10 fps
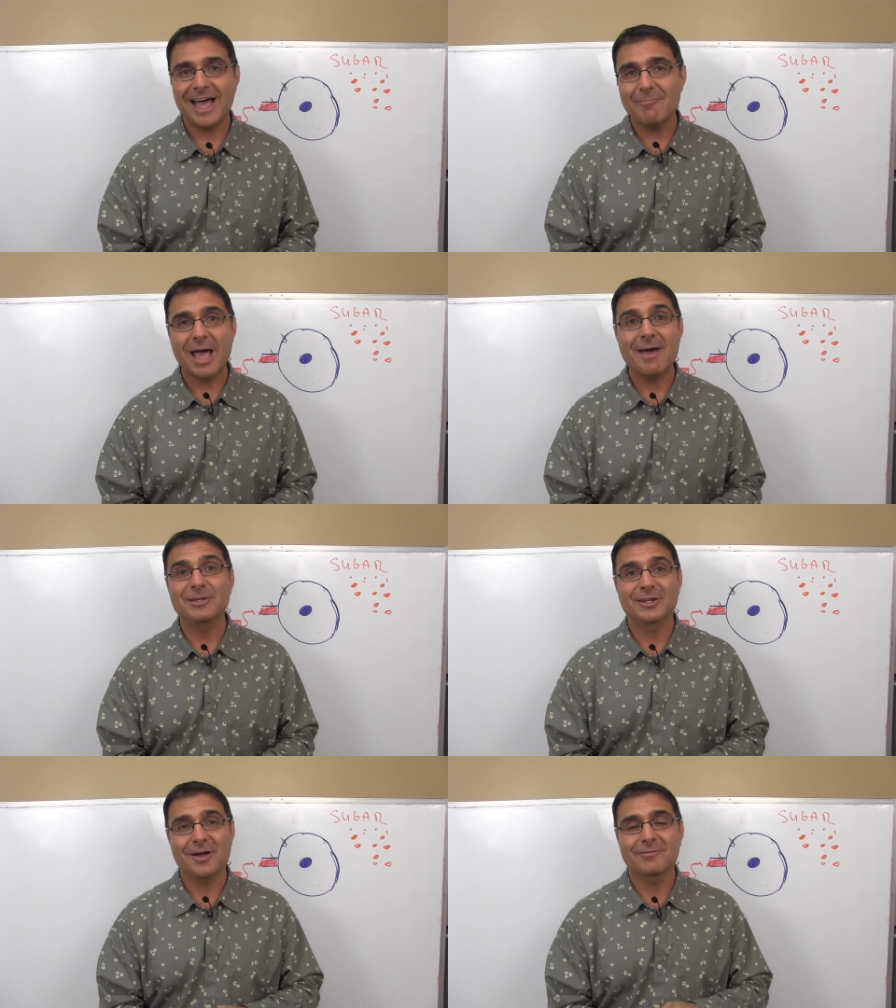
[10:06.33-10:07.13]
I'm
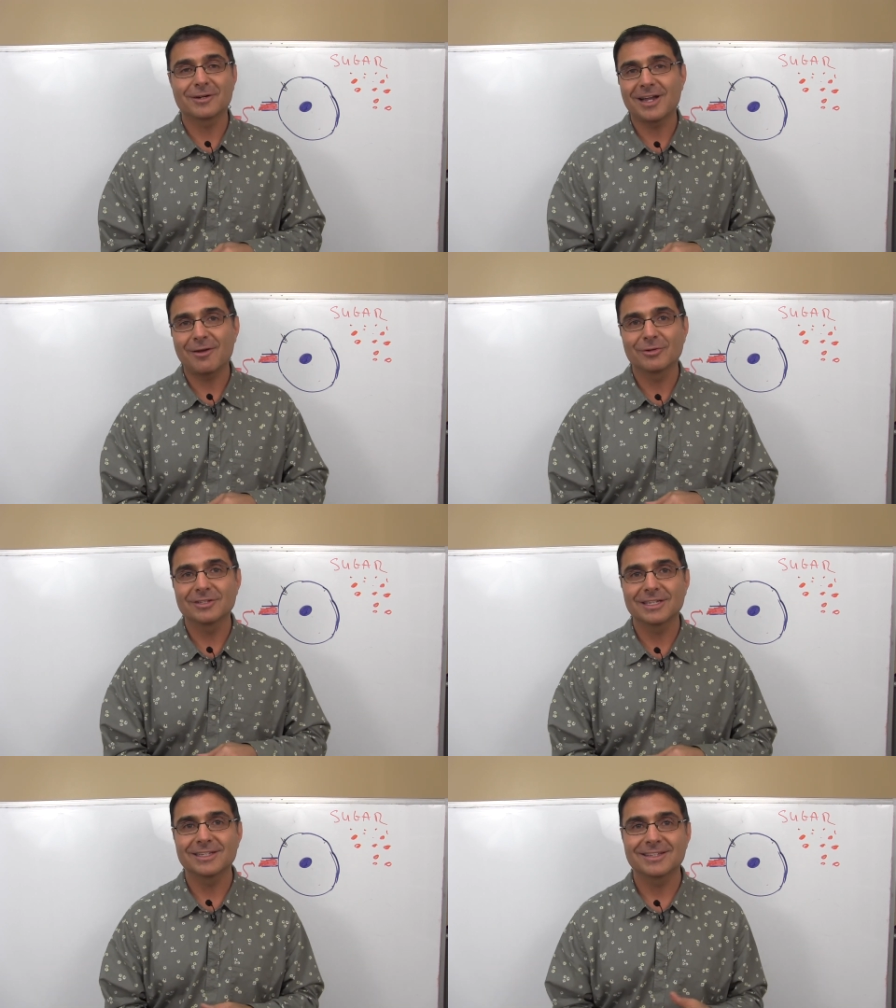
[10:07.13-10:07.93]
happy to cover it. I
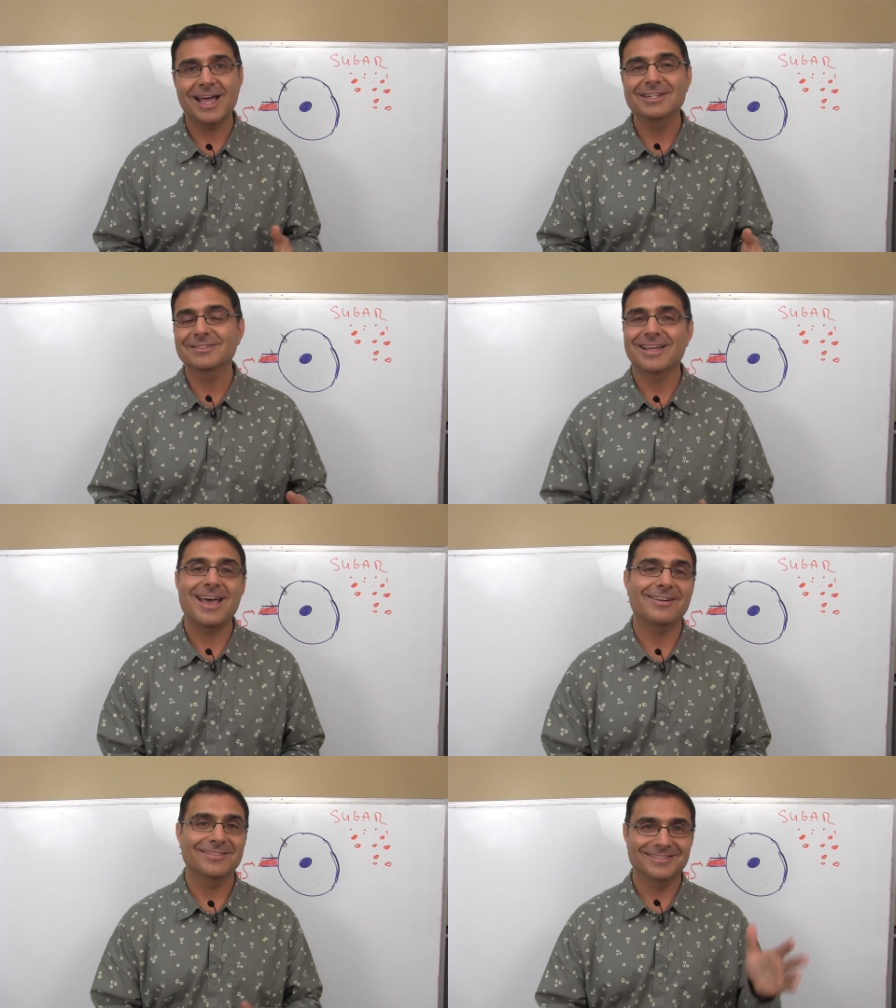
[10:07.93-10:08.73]
really, I just,
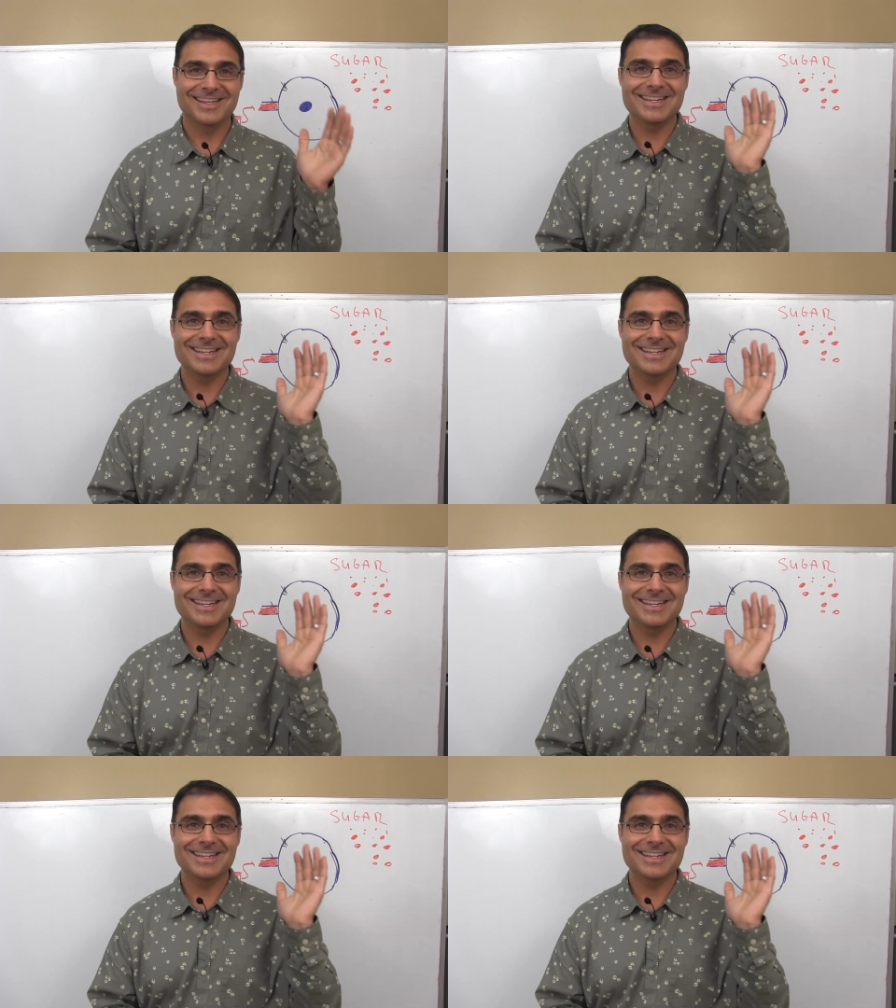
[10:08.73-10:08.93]
I don't know.